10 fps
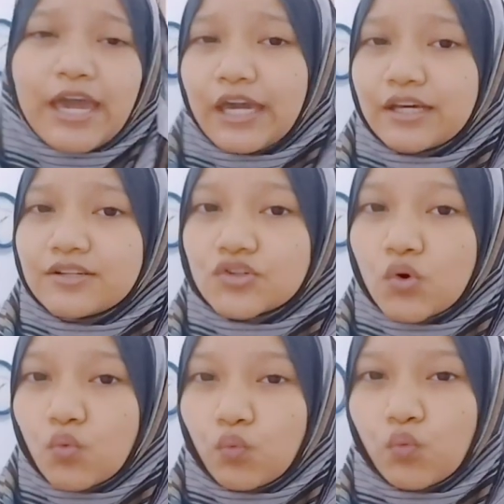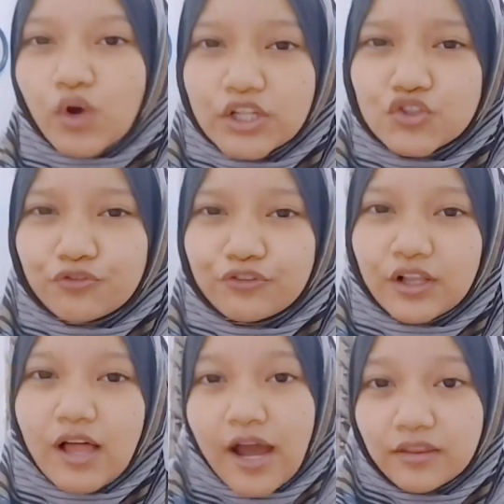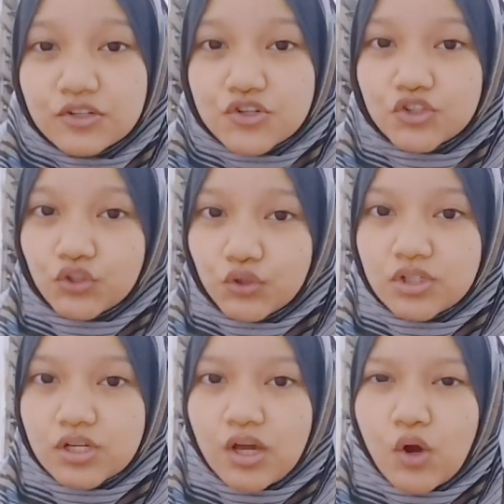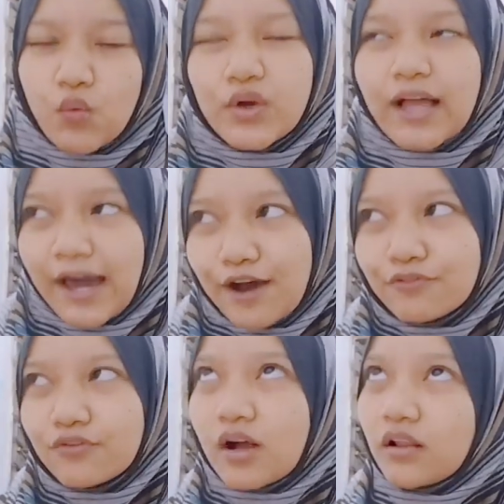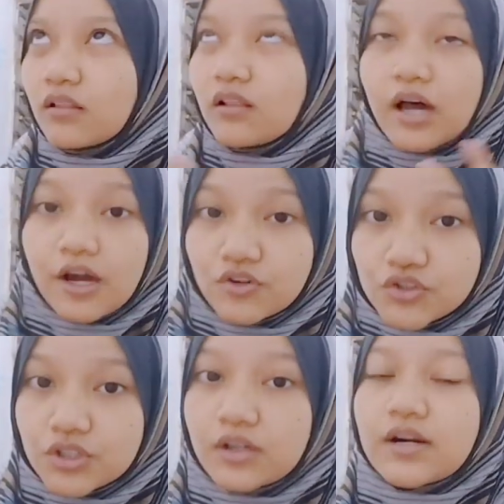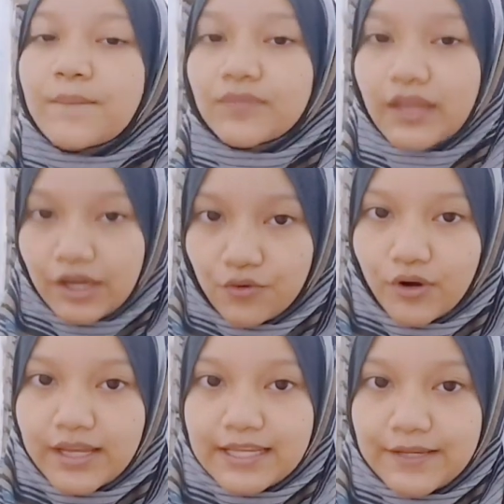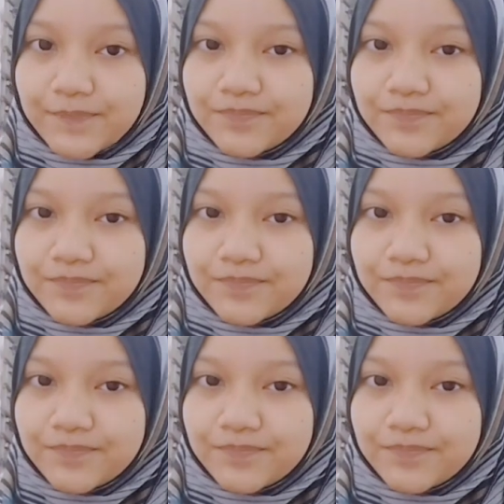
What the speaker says: and want to feel understood will have larger handwriting.